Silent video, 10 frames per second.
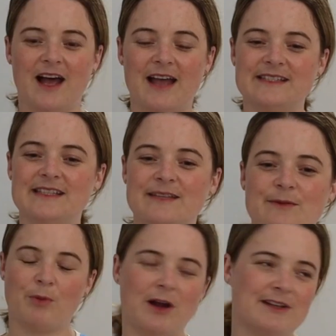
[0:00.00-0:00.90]
didn't
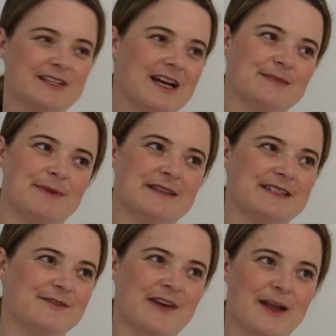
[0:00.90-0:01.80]
prioritize
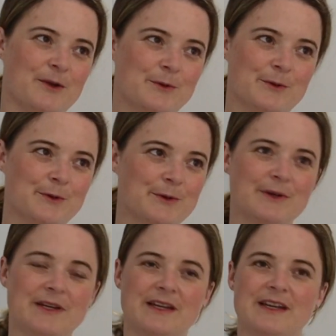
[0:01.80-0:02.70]
myself at
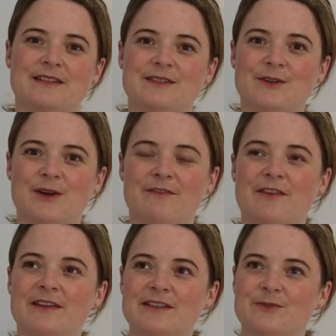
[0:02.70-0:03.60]
all. So I
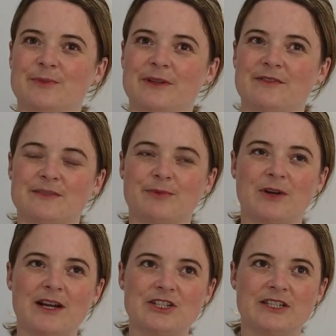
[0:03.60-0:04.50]
fell into a bit of a
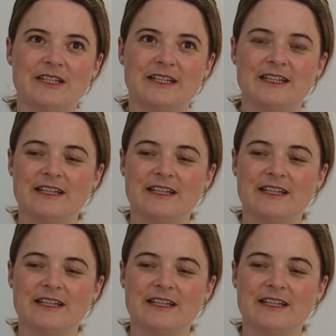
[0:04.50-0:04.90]
depression,